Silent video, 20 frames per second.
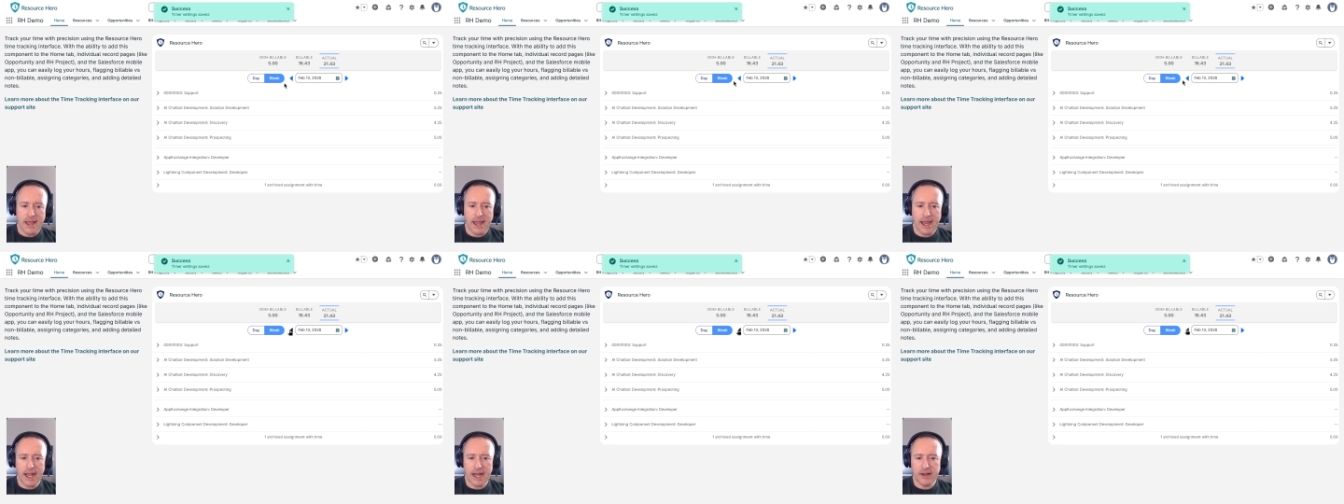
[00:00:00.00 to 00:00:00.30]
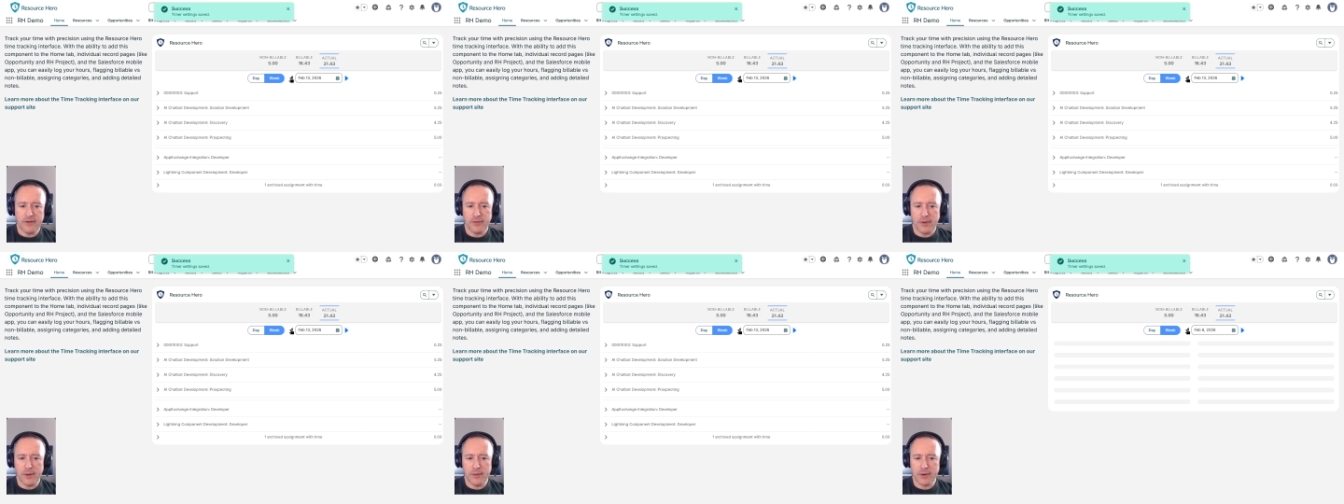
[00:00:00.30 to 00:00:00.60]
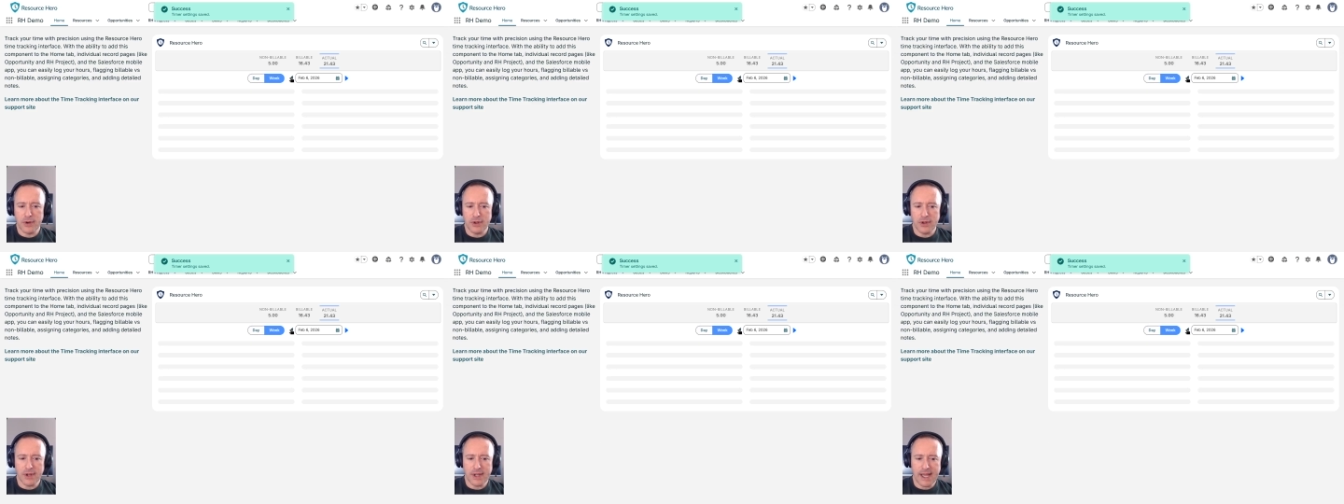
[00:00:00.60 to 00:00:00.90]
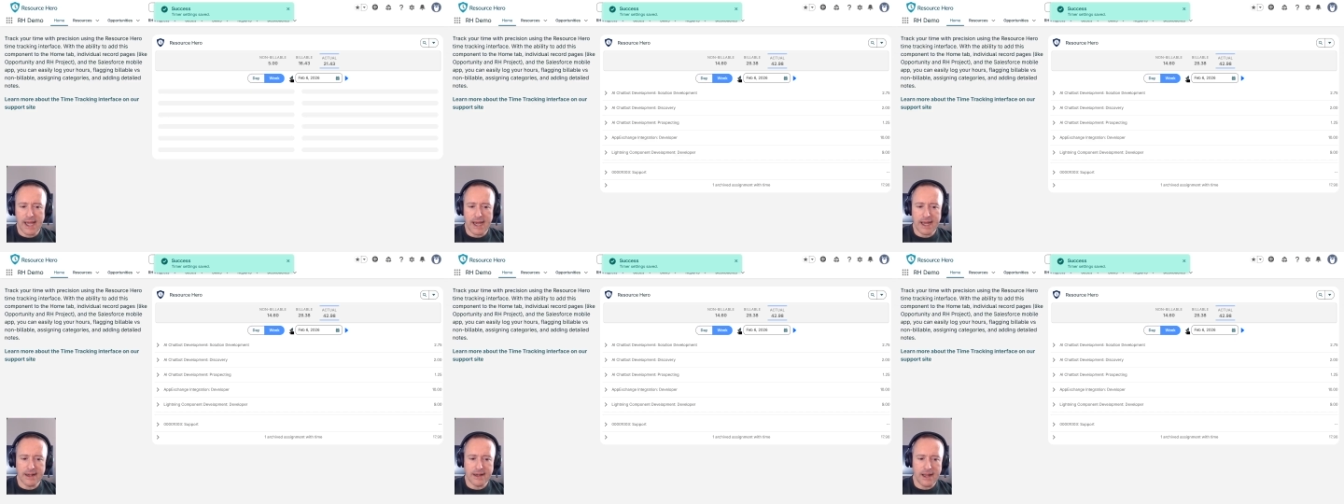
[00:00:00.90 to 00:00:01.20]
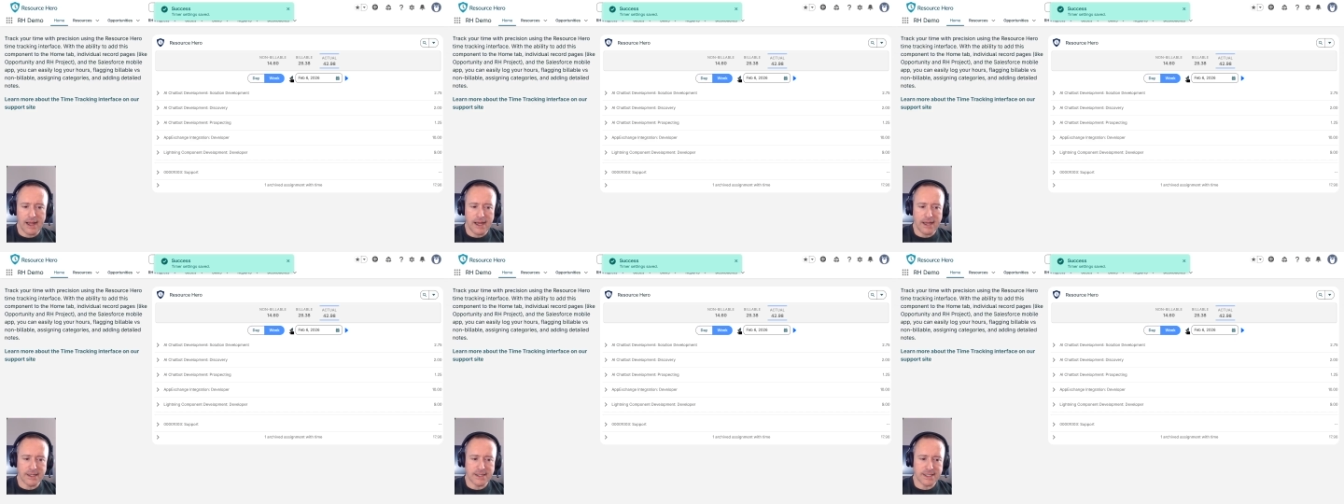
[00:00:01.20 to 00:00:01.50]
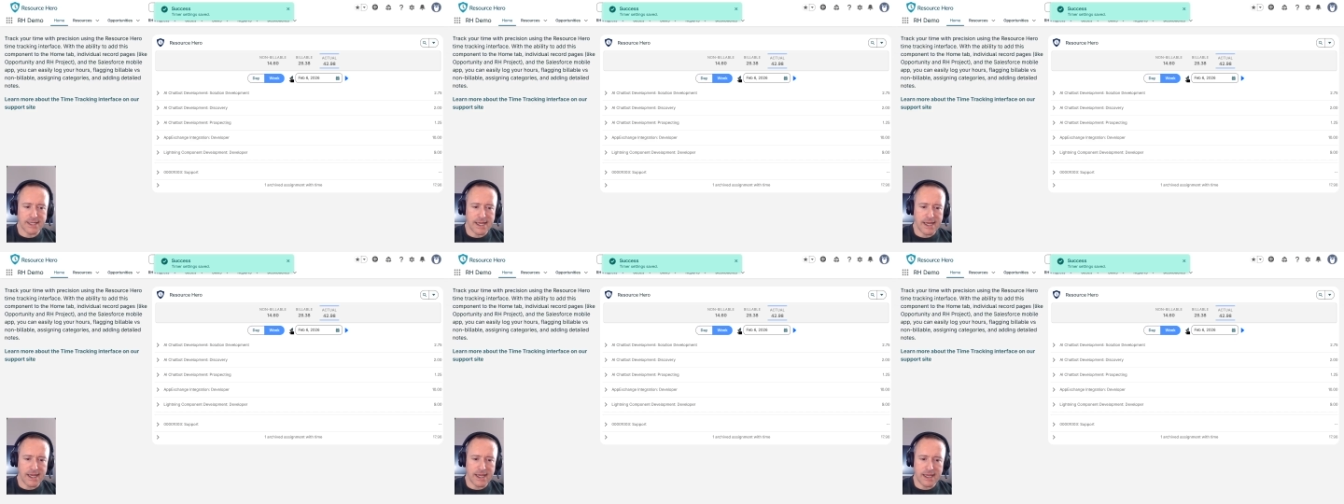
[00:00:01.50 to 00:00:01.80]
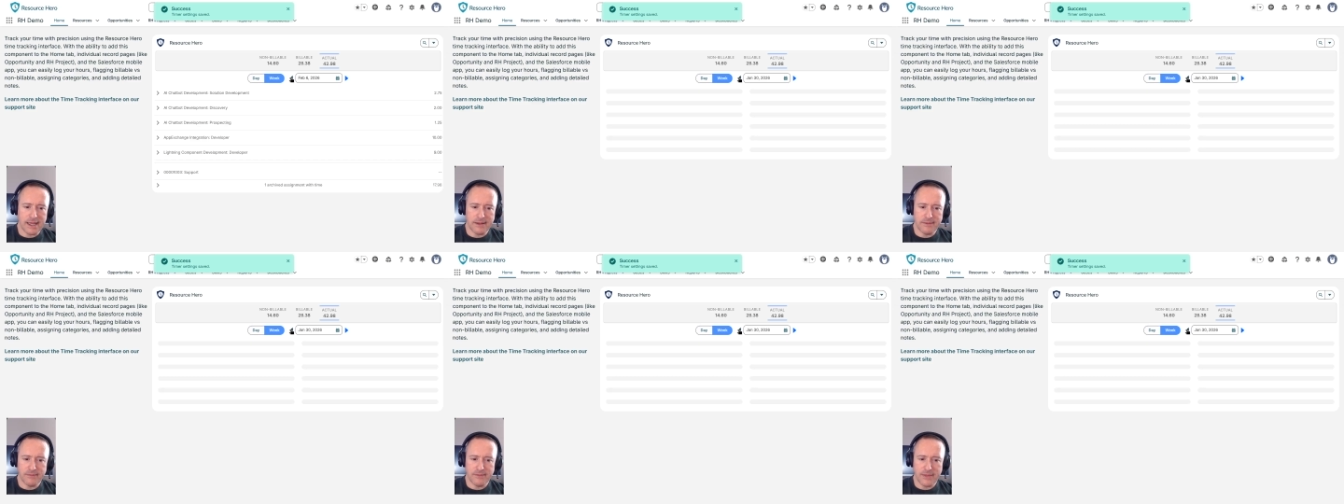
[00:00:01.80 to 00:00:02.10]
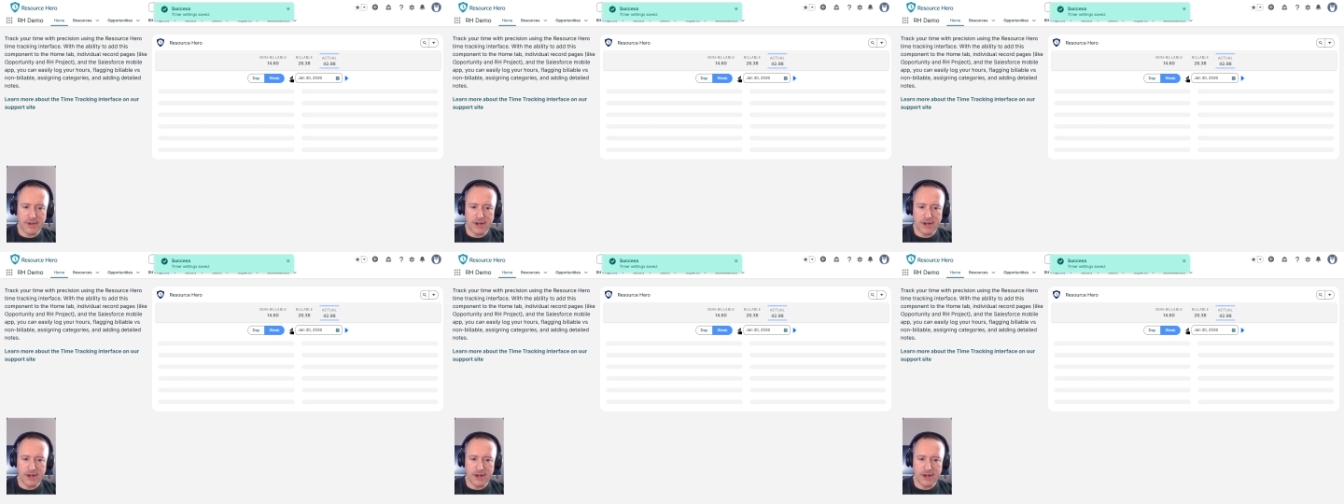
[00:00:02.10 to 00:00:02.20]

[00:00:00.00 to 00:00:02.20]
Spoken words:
And if we were to look at, say,